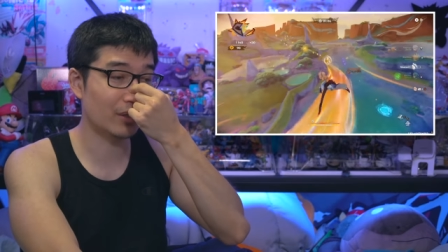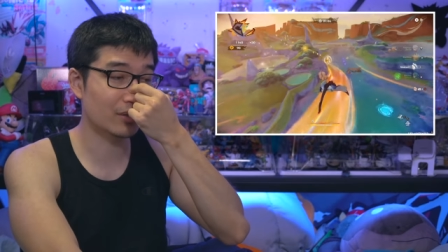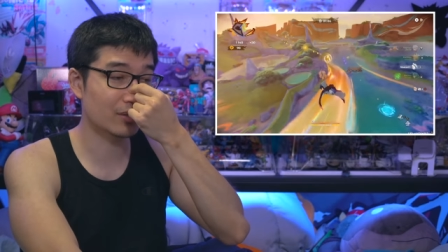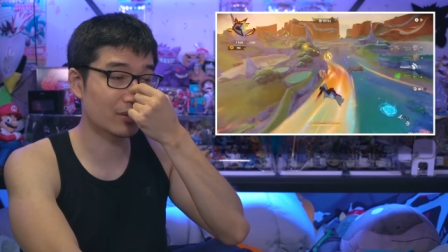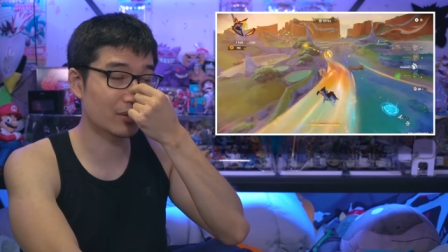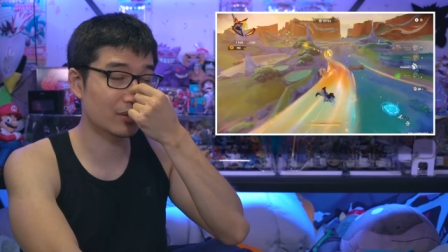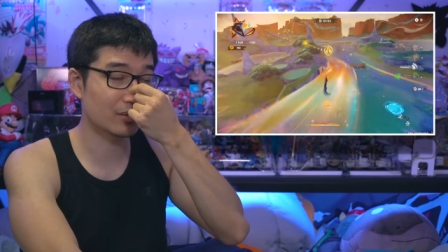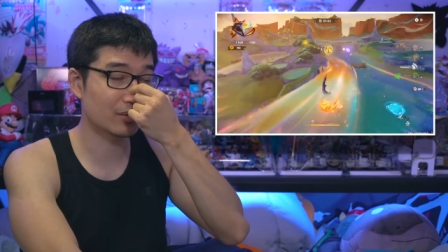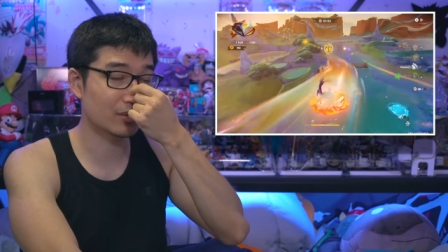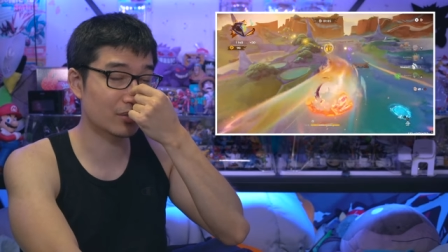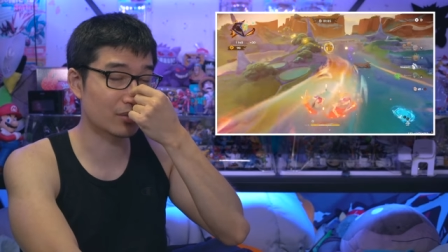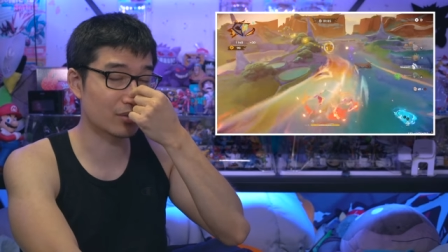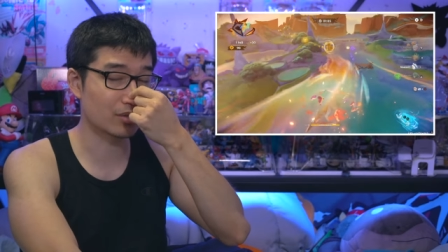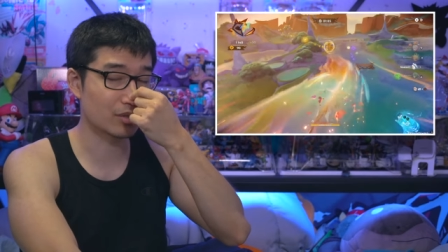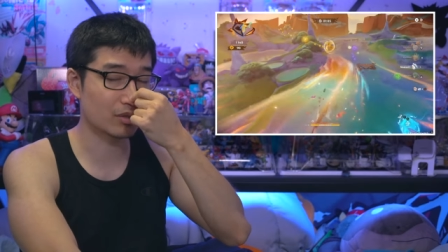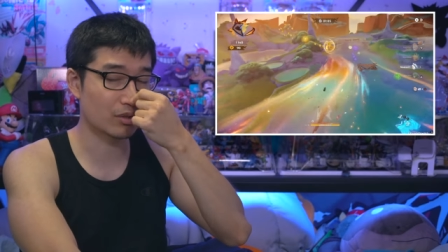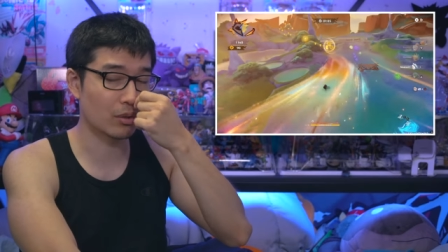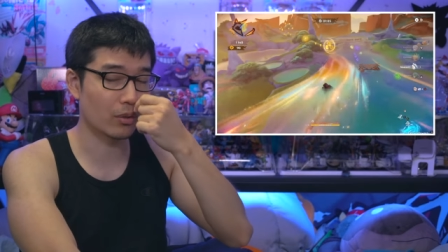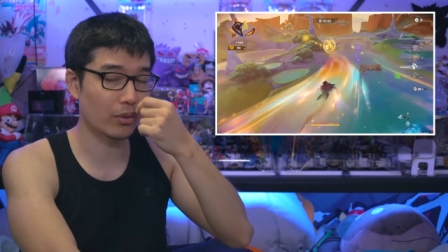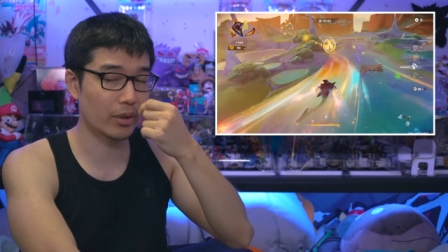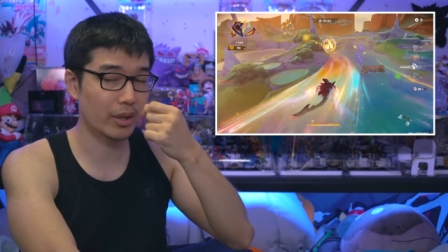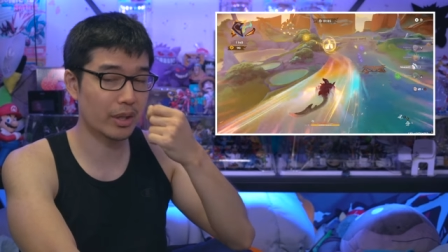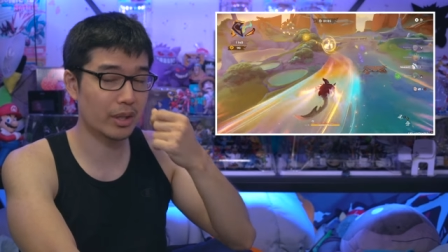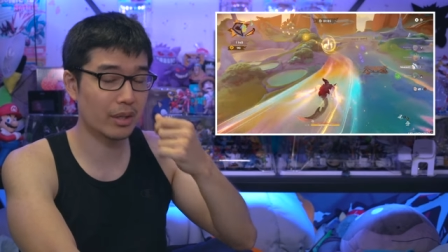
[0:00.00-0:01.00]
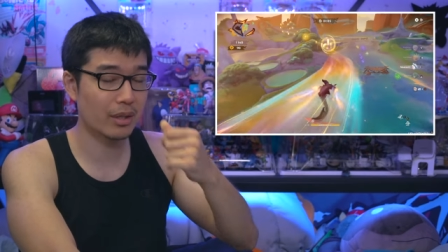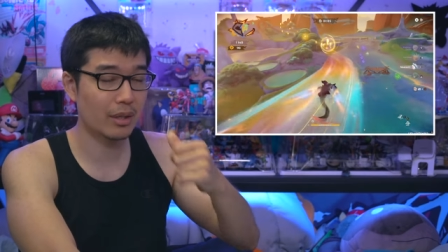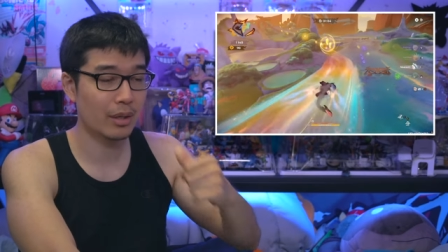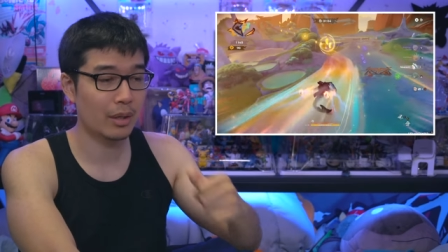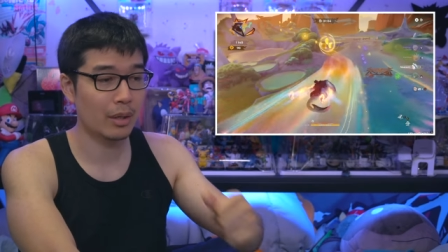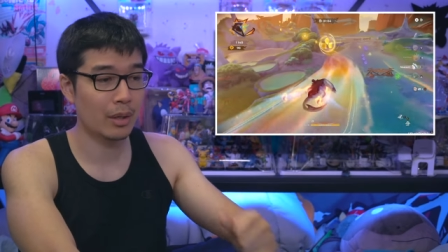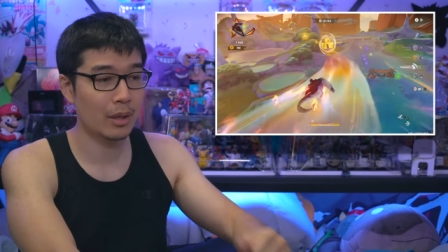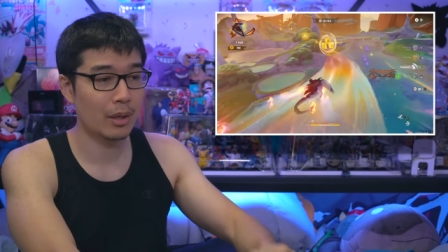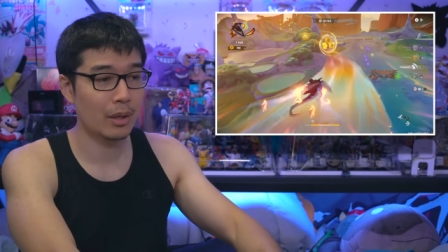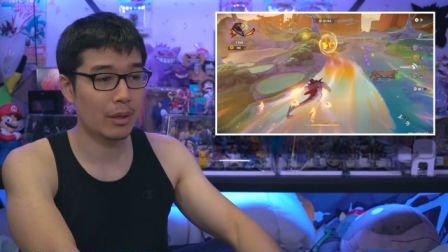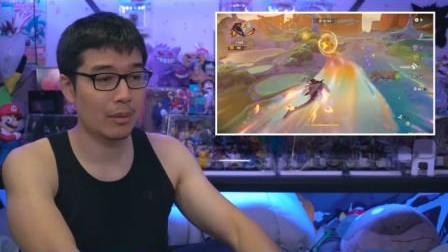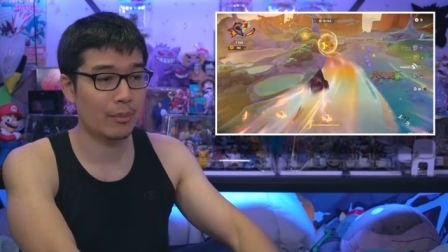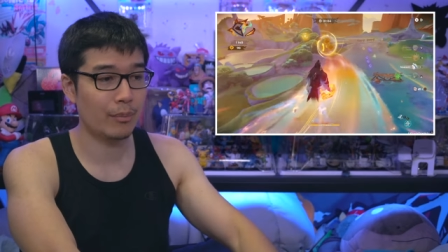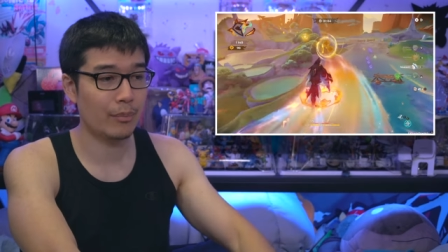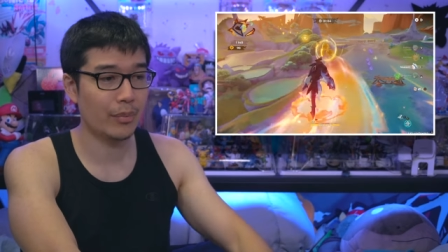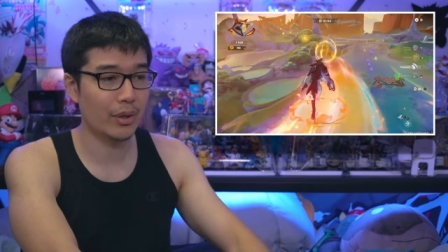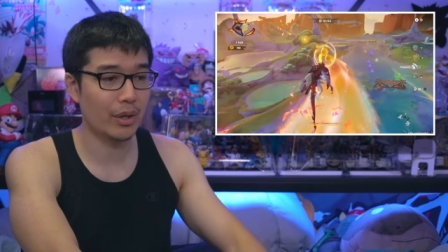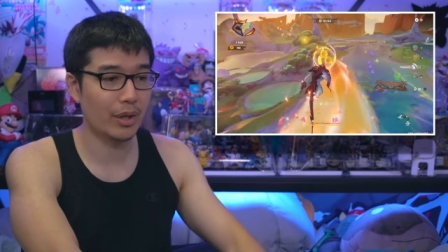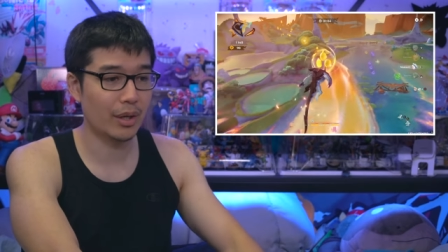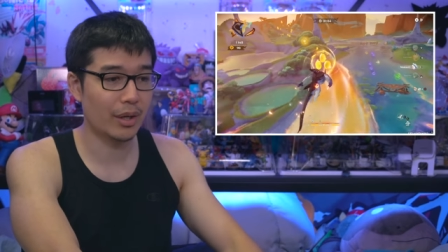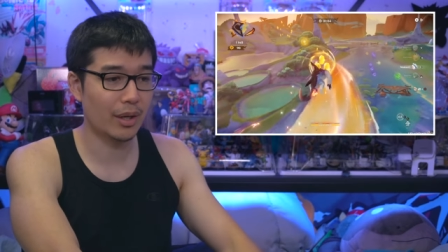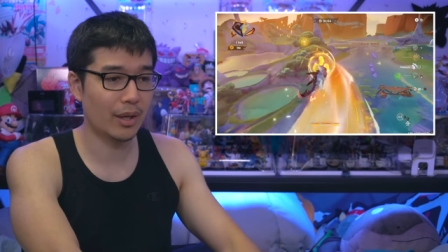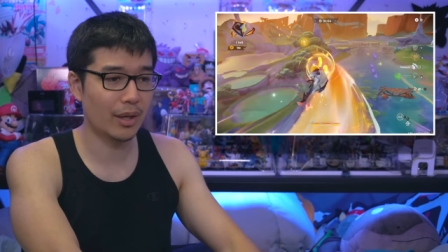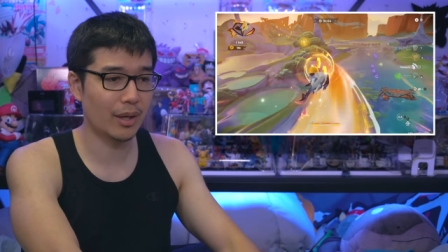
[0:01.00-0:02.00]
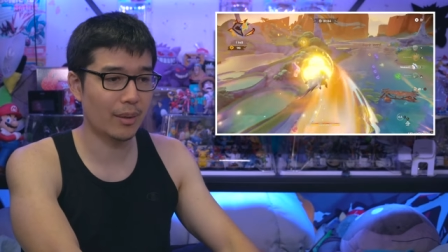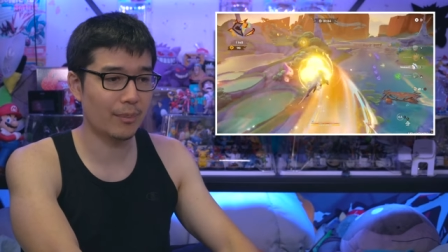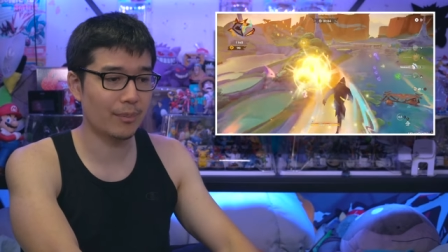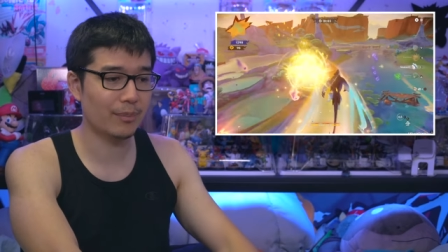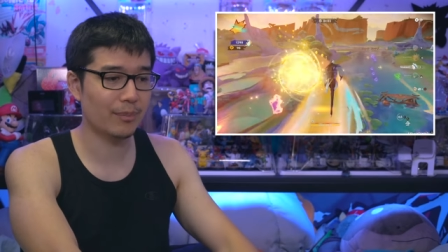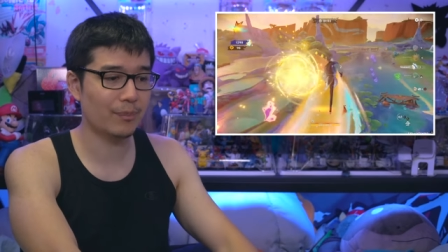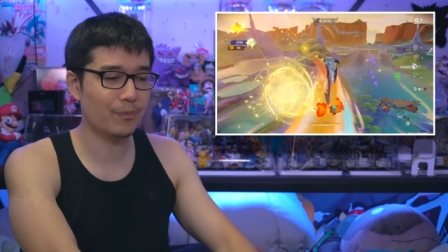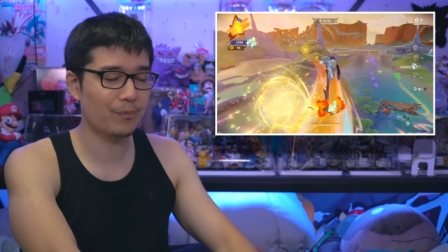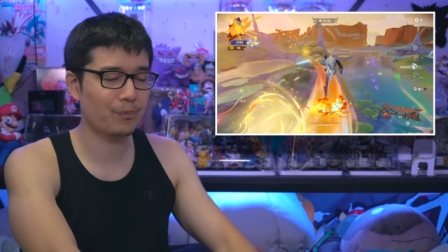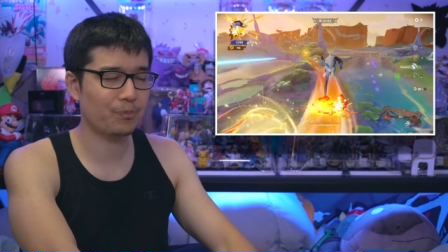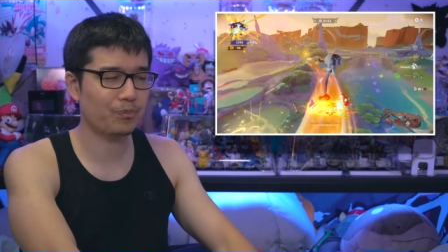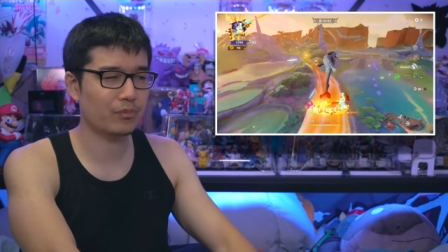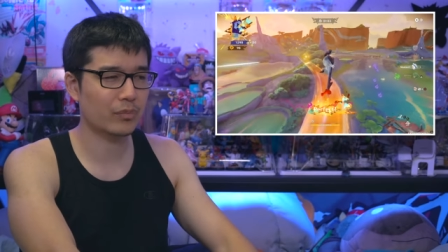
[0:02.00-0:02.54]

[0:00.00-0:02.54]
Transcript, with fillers: the story, but um